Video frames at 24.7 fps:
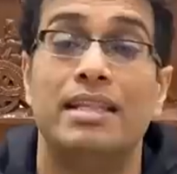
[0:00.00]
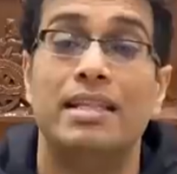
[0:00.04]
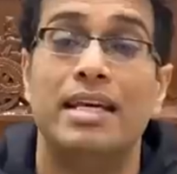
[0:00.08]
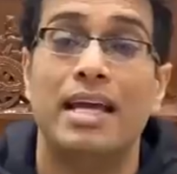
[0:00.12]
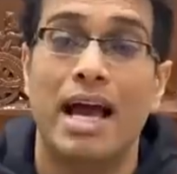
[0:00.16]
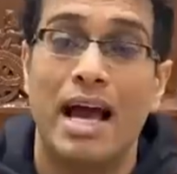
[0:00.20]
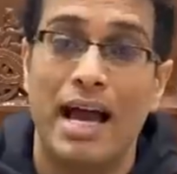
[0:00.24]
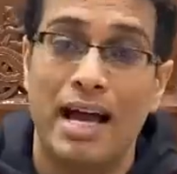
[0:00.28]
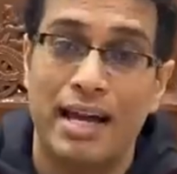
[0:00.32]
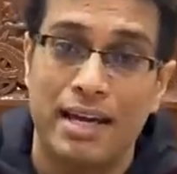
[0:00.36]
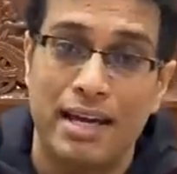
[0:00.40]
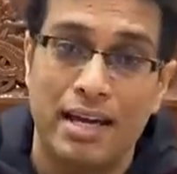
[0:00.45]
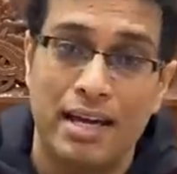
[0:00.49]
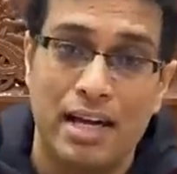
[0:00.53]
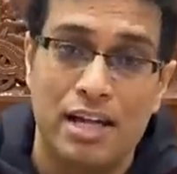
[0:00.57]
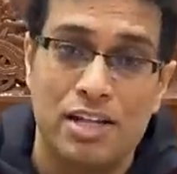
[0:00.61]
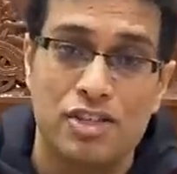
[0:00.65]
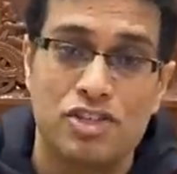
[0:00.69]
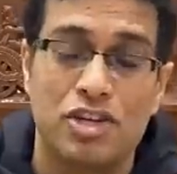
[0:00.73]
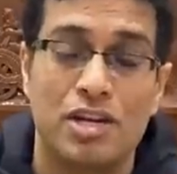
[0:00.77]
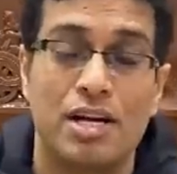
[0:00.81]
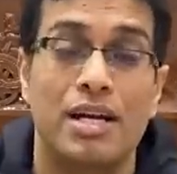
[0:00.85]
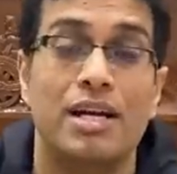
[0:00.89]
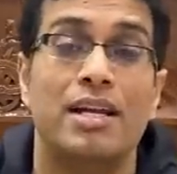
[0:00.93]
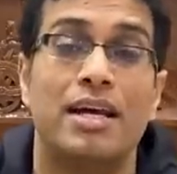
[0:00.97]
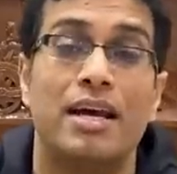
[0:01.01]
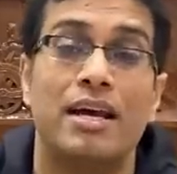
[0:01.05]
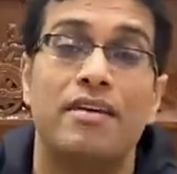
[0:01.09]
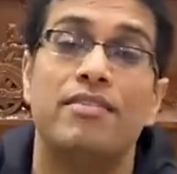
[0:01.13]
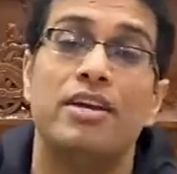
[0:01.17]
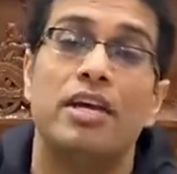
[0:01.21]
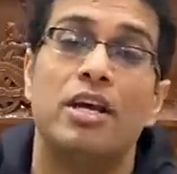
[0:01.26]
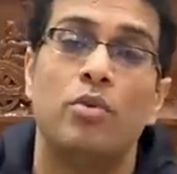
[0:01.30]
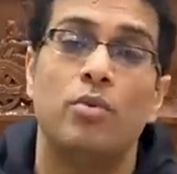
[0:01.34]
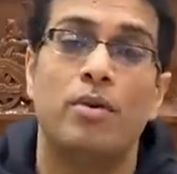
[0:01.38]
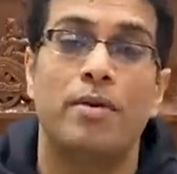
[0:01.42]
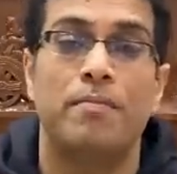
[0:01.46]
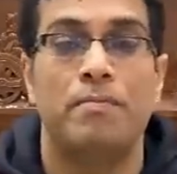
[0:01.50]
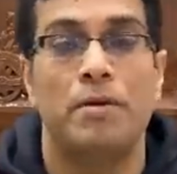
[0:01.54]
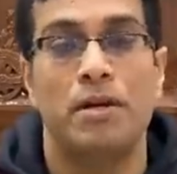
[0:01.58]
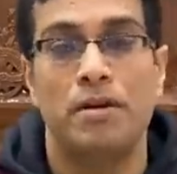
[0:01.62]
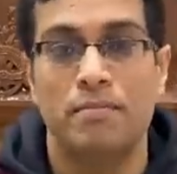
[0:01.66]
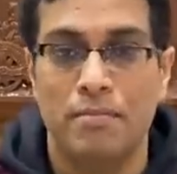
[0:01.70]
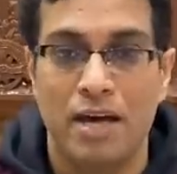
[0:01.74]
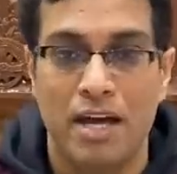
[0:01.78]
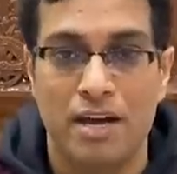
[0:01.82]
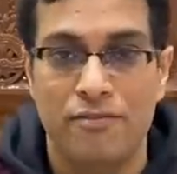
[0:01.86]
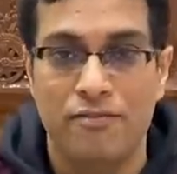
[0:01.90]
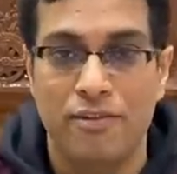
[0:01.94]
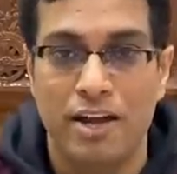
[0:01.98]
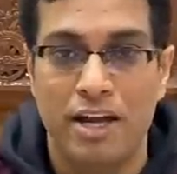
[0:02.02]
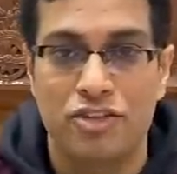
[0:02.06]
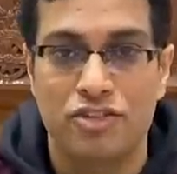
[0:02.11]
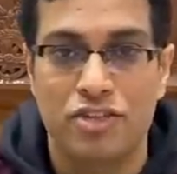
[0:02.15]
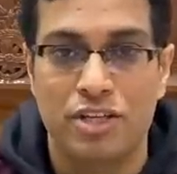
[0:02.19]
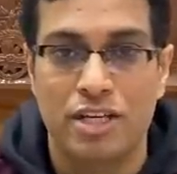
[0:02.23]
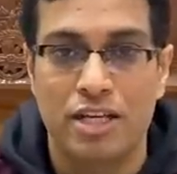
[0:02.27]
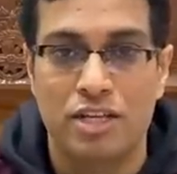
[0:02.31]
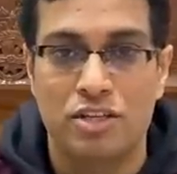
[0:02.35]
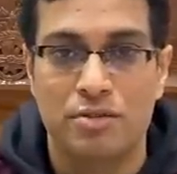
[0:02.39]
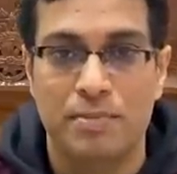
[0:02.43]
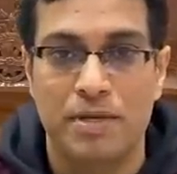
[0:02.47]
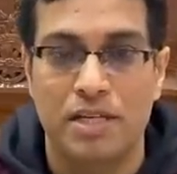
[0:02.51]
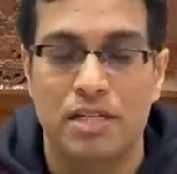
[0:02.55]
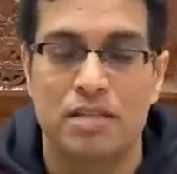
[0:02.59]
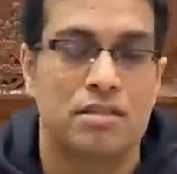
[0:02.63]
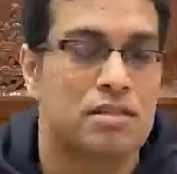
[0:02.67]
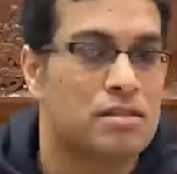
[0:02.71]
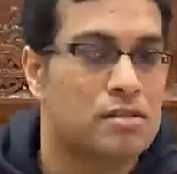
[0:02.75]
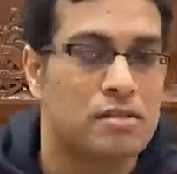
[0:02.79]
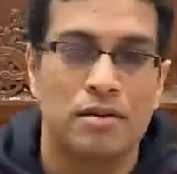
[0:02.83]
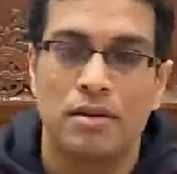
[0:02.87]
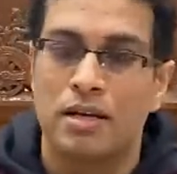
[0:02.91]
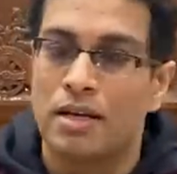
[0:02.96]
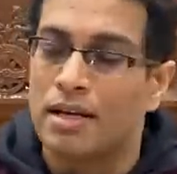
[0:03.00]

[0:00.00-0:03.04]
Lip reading: in the agricultural heavy equipment manufacturing space.